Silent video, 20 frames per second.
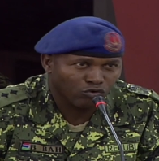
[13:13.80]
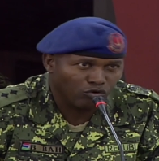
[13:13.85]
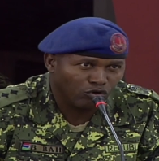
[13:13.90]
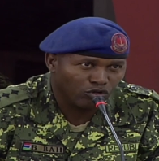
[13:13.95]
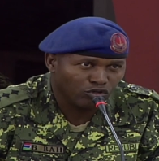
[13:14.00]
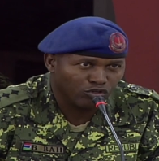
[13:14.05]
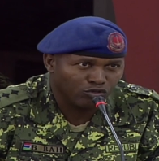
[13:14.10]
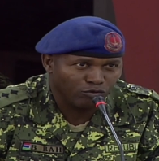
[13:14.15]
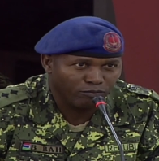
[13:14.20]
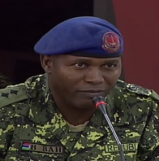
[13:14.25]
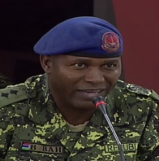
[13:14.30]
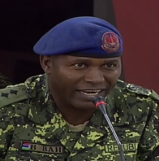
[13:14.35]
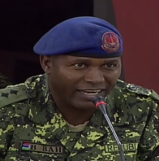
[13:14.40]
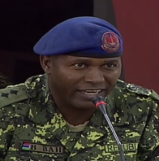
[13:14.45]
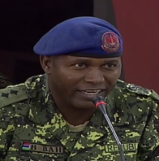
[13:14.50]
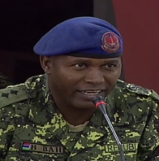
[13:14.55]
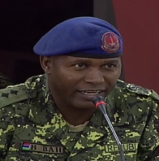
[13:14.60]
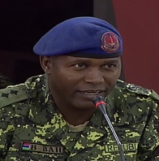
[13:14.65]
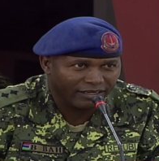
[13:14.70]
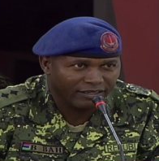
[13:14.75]
close to
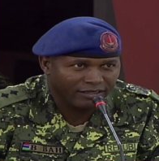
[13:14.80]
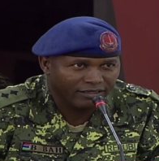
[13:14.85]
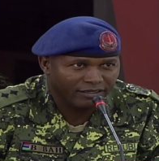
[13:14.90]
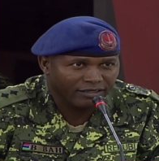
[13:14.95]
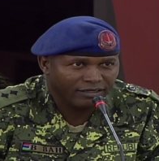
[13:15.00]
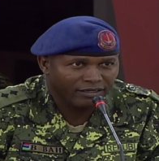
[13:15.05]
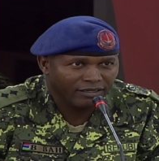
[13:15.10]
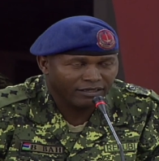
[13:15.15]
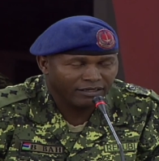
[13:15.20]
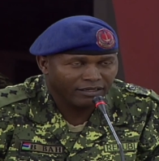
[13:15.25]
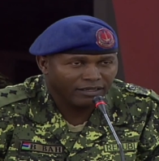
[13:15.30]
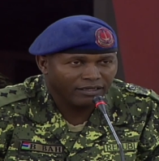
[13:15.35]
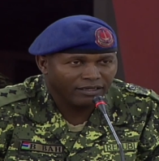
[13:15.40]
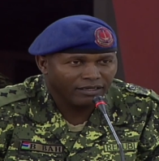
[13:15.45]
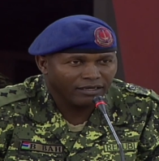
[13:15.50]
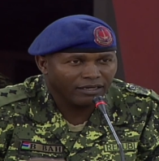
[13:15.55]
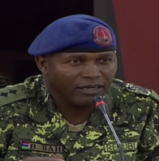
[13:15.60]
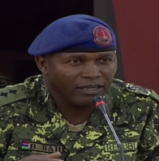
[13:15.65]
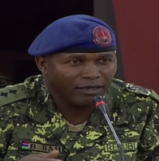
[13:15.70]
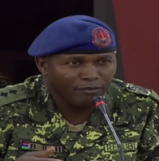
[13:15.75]
Berending,
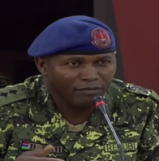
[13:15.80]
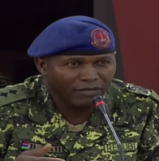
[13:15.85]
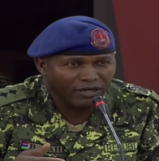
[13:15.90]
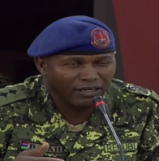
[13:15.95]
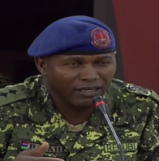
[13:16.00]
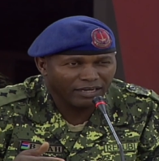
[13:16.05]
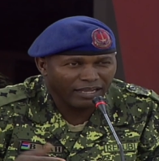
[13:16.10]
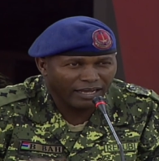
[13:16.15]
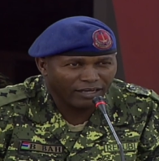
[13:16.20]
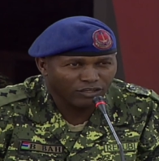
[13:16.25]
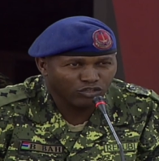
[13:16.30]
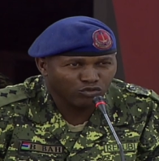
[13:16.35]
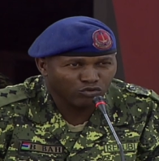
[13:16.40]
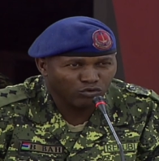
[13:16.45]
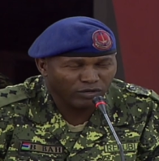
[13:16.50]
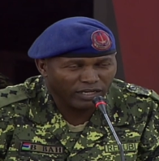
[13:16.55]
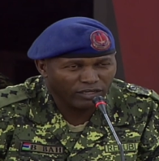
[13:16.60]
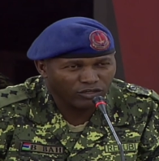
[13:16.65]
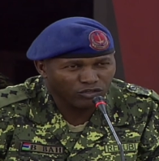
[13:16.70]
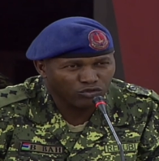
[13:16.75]
they bring their
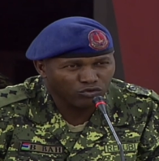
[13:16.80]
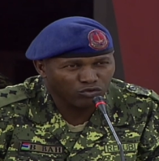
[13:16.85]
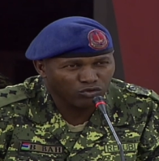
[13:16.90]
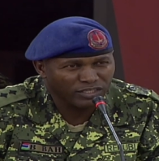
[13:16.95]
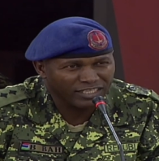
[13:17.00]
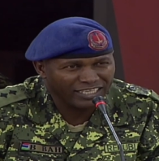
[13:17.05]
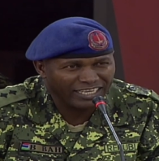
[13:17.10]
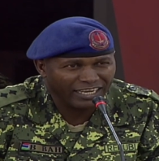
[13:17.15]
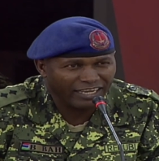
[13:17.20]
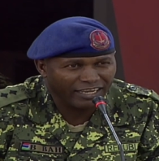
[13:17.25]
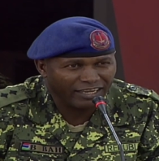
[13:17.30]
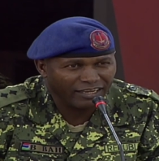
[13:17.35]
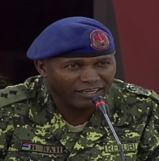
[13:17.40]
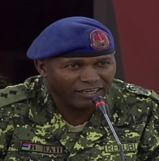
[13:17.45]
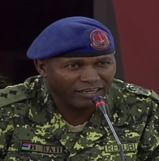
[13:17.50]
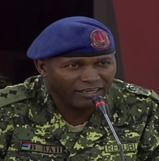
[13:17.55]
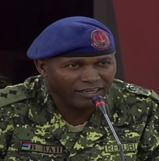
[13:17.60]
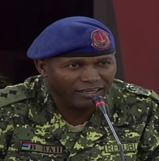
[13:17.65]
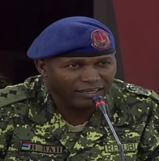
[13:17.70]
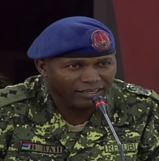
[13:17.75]
students to stay
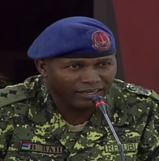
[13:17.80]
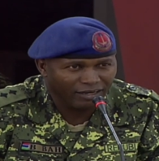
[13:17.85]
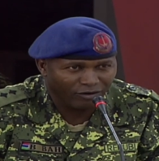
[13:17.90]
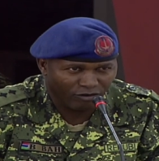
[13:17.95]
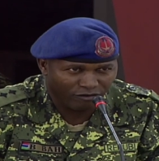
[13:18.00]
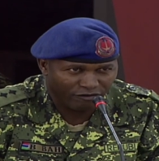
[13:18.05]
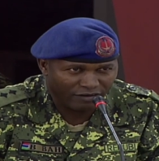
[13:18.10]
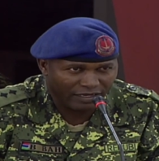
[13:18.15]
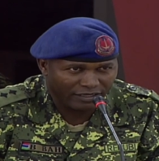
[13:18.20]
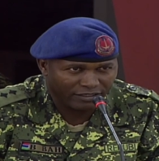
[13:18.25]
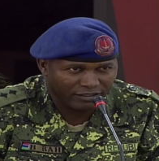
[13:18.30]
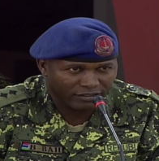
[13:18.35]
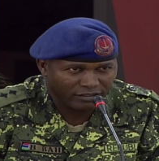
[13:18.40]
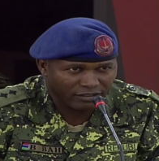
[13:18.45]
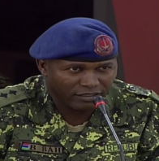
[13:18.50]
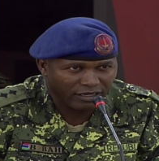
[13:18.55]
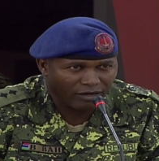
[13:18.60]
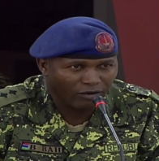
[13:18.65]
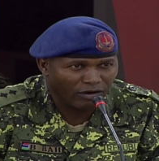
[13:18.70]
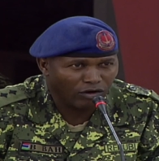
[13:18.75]
in our village.
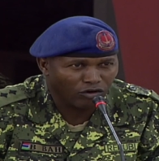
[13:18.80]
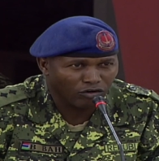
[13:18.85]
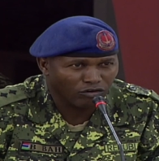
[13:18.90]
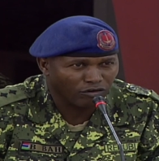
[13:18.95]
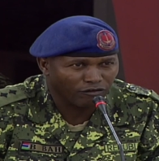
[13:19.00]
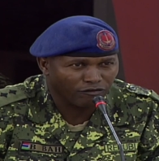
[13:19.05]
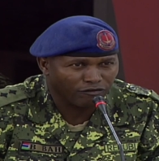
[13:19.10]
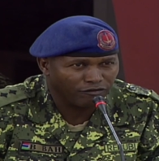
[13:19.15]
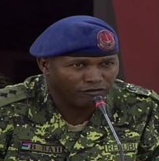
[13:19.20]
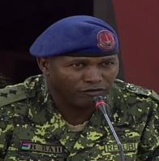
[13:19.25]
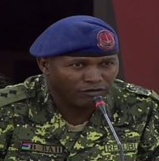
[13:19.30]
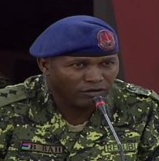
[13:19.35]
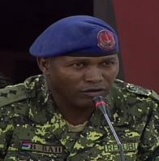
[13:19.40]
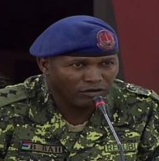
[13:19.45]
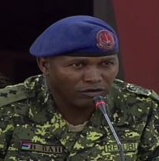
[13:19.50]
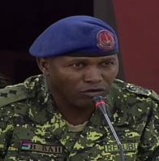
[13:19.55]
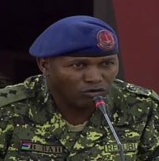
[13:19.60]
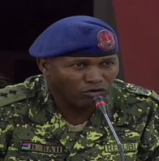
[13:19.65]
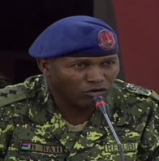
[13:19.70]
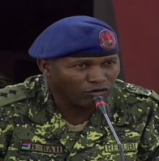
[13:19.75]
There were a lot
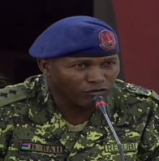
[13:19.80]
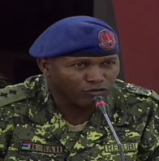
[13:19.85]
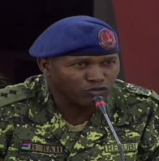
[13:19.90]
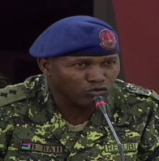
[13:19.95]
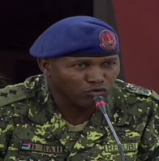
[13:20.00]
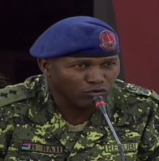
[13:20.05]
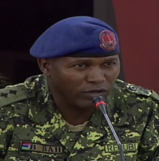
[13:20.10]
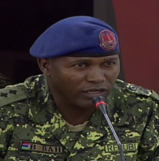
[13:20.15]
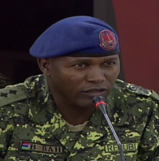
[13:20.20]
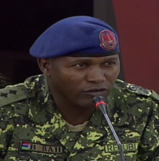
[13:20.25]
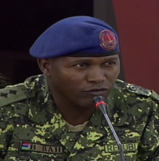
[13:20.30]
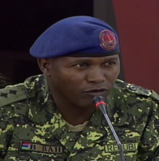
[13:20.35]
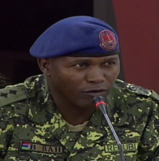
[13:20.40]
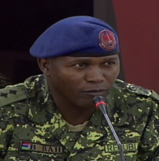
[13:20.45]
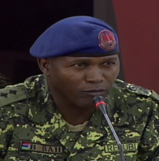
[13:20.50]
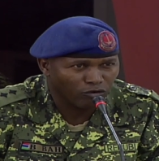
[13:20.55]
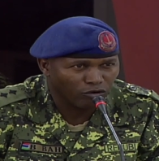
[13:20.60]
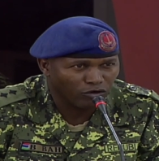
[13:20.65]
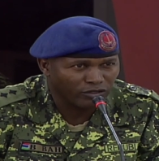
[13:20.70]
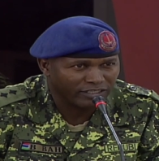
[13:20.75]
of students
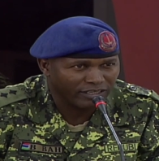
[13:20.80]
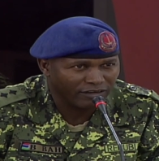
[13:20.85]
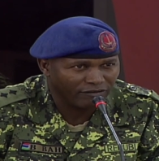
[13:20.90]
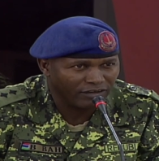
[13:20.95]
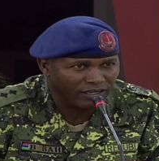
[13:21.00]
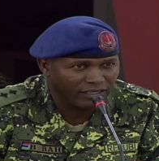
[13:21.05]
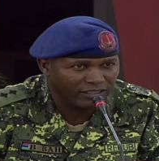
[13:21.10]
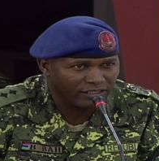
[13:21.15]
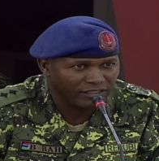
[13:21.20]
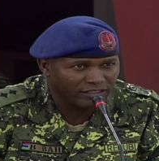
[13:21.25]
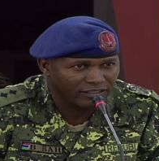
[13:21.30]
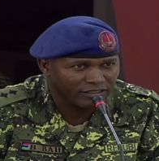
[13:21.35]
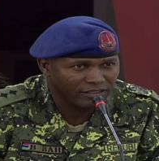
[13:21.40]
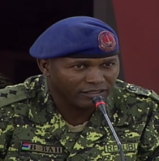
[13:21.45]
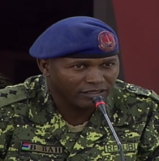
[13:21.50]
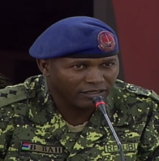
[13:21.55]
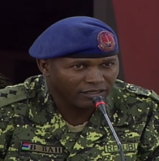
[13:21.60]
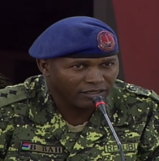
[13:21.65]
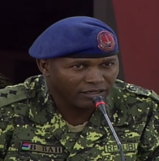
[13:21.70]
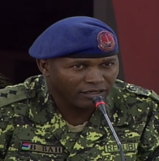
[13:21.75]
from cluster villages,
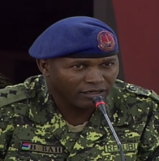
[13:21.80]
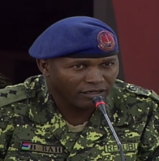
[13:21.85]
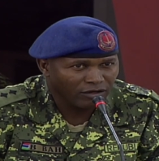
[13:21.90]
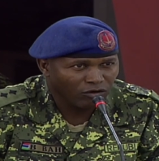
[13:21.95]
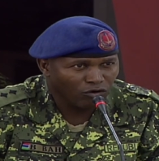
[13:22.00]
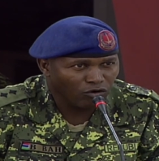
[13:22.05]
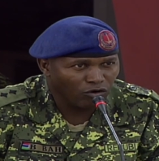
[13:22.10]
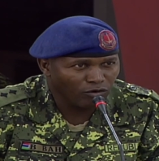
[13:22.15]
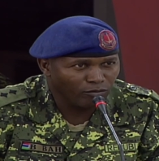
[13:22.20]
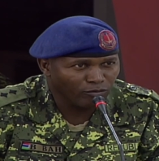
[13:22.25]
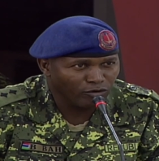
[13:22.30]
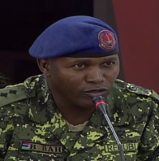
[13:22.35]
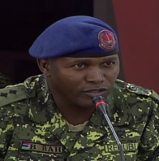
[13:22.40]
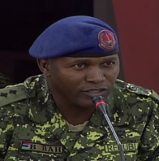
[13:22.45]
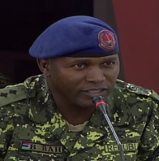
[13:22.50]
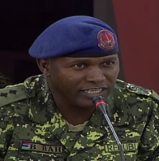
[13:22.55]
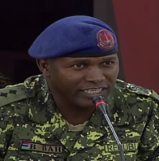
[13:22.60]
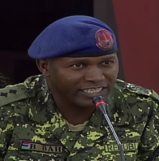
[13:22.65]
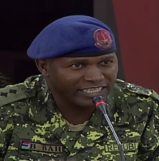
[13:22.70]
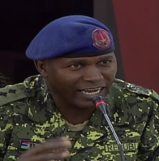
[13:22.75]

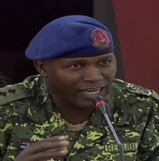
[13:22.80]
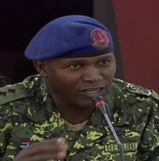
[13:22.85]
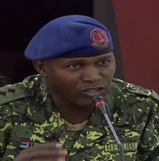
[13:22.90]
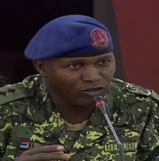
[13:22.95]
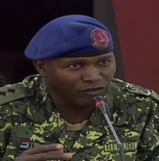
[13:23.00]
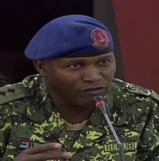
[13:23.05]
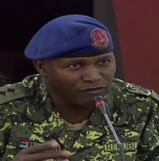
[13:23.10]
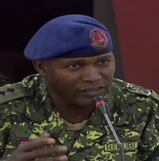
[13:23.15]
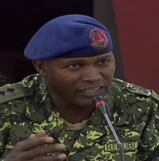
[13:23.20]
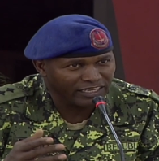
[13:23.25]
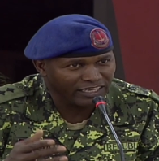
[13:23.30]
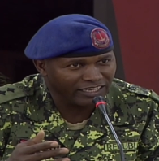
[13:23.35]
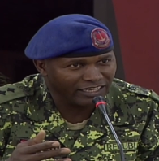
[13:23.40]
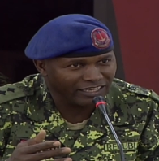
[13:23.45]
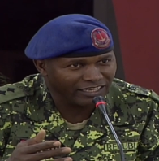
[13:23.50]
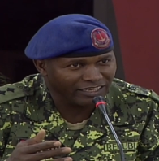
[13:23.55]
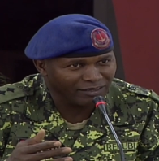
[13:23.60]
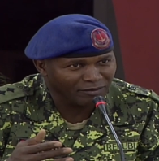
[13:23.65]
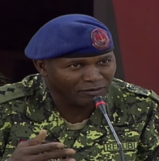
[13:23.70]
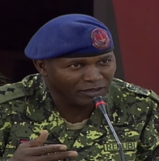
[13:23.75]
almost the size of
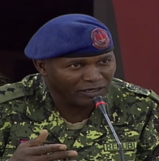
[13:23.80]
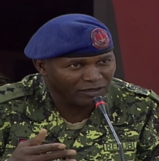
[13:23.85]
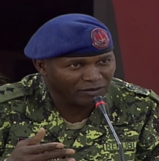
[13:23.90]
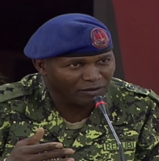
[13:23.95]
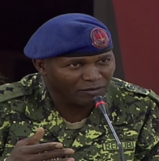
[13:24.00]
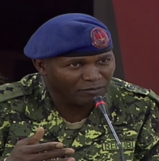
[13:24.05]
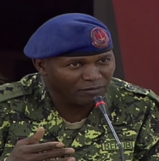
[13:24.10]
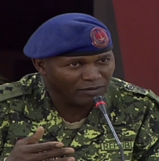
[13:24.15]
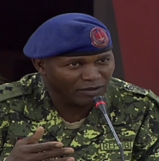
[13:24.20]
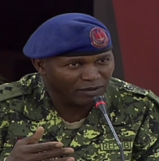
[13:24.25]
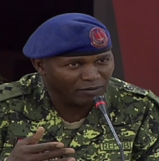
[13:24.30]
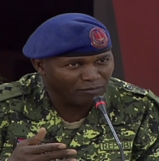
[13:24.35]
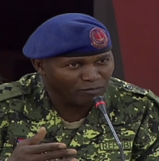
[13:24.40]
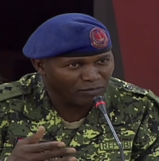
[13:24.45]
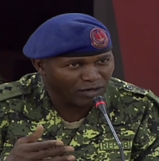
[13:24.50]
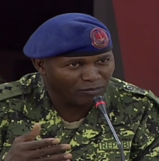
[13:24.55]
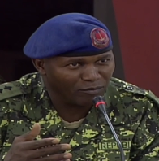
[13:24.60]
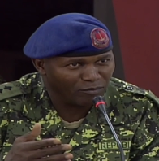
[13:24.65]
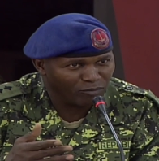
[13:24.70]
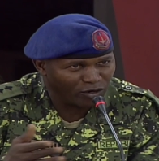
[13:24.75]
the
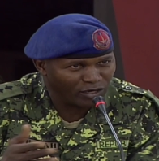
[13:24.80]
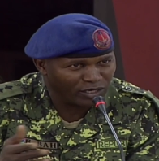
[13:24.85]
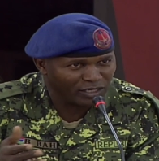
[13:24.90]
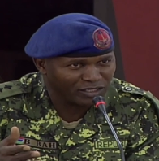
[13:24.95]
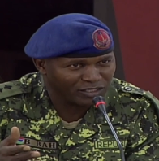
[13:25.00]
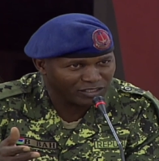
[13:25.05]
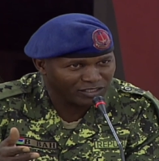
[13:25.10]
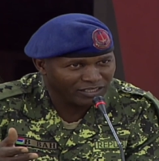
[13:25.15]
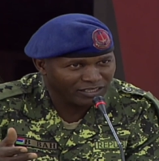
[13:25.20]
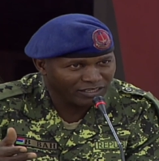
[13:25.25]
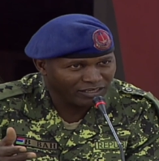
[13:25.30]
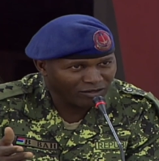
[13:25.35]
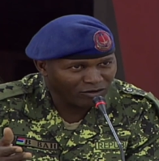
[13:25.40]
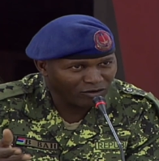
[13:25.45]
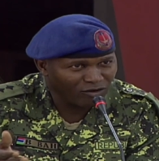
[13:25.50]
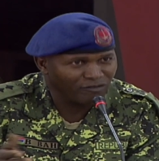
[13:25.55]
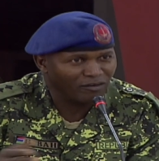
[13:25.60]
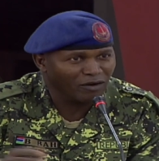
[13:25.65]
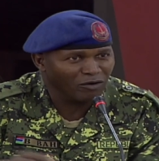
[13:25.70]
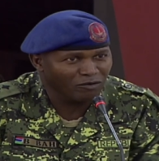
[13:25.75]
boys
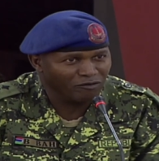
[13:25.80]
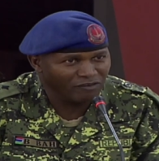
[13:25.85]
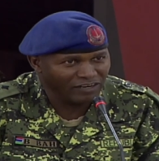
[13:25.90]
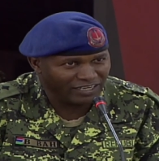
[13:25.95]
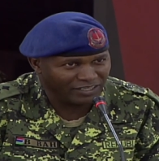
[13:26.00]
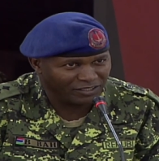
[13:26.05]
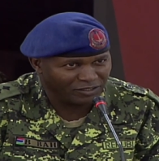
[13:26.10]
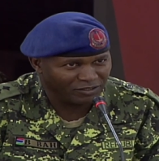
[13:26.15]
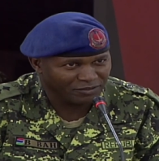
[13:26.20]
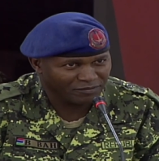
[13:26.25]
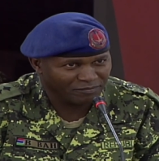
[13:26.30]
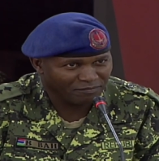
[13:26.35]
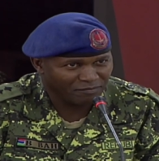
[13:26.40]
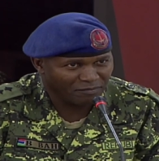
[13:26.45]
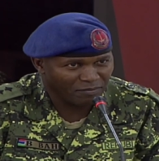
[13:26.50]
of our village.